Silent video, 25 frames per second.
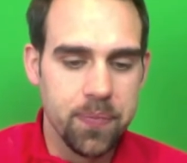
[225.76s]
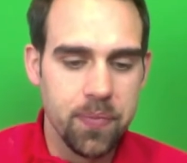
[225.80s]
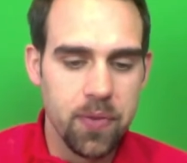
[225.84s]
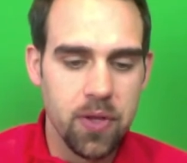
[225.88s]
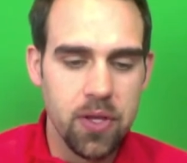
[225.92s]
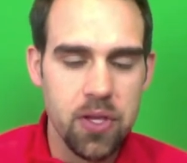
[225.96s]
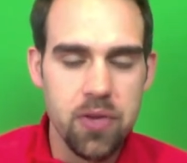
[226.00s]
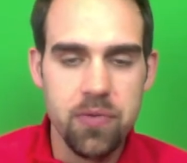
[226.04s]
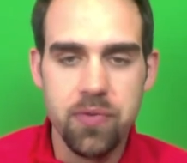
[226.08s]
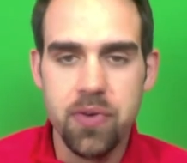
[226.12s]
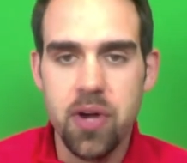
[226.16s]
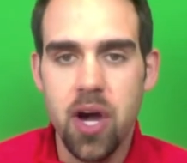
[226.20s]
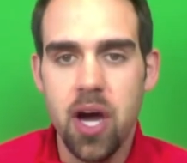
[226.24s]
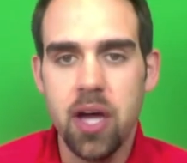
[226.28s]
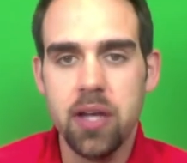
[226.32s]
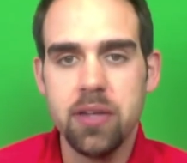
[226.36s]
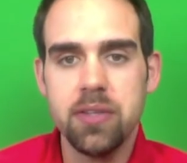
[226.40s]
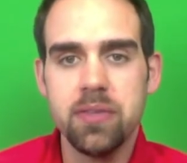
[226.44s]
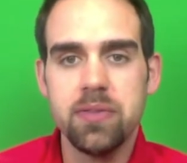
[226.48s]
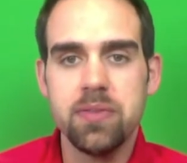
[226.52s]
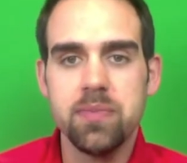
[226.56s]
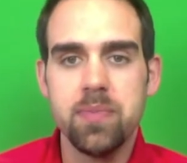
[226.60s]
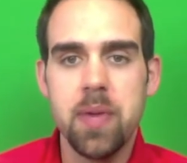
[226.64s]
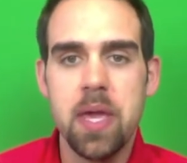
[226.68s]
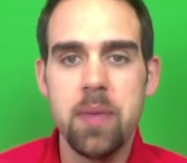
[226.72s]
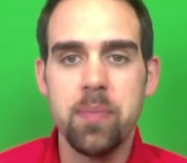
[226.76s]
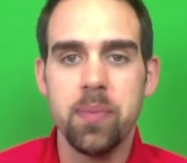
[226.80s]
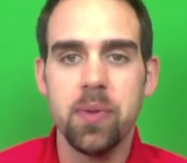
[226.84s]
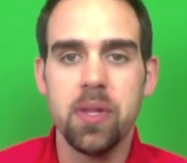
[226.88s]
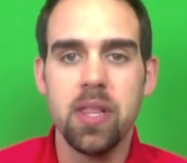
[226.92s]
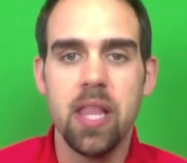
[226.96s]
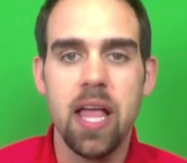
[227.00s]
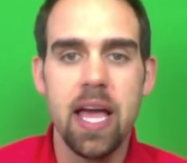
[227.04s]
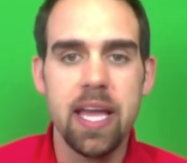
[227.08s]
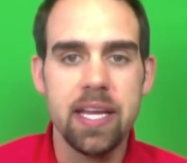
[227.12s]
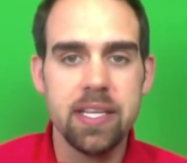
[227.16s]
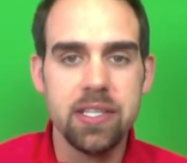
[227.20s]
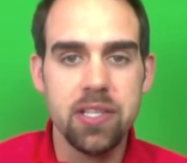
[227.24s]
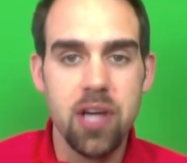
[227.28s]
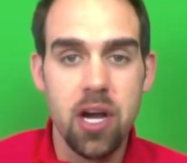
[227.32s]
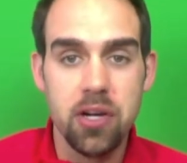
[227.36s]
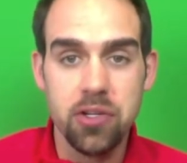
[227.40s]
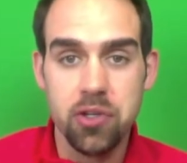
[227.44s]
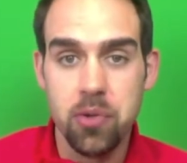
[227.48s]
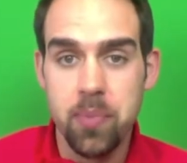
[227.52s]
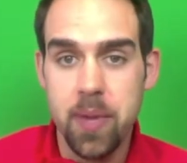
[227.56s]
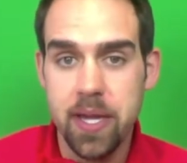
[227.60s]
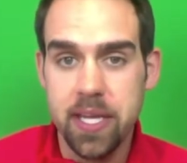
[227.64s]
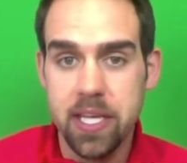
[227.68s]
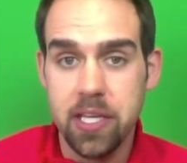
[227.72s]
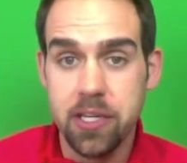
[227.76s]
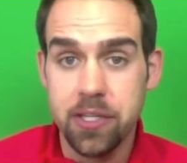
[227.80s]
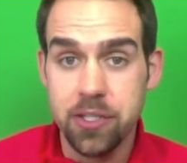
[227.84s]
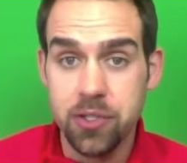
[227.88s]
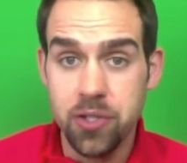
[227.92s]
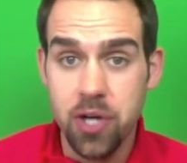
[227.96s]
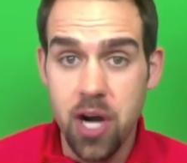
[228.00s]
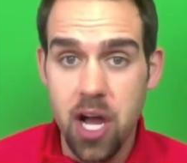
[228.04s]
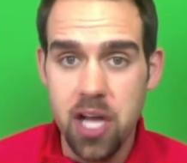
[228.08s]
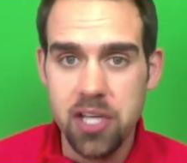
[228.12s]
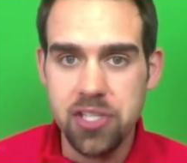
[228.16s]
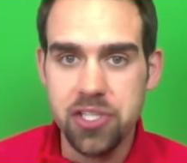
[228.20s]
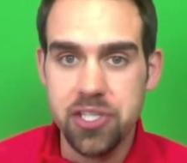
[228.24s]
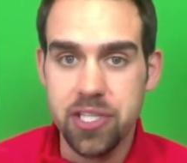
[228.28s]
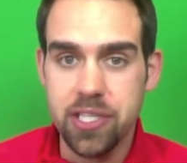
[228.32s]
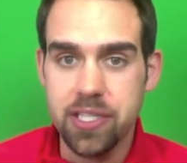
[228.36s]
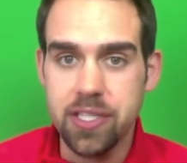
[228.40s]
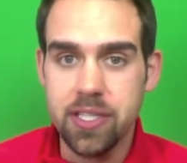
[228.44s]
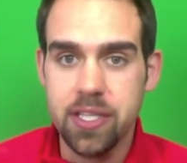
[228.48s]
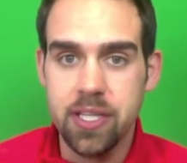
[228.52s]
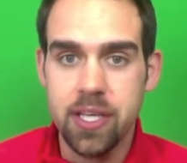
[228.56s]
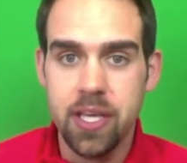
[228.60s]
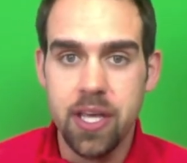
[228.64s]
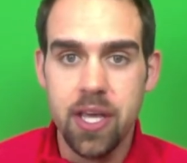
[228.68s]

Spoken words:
You've got people like Dr. Becky Nitrajan,